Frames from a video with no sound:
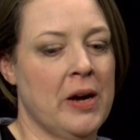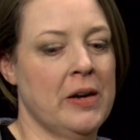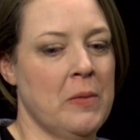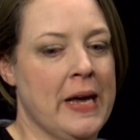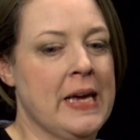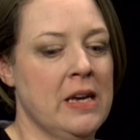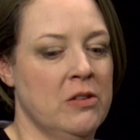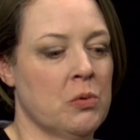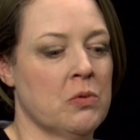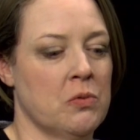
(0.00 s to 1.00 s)
I know my
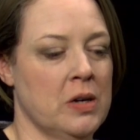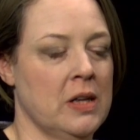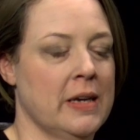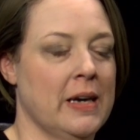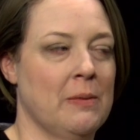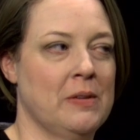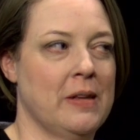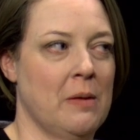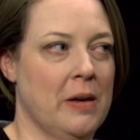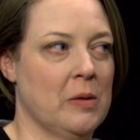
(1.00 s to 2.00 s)
kids were really
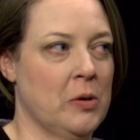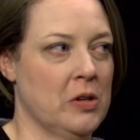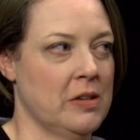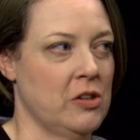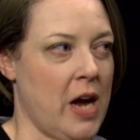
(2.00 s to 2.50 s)
upset about the Percy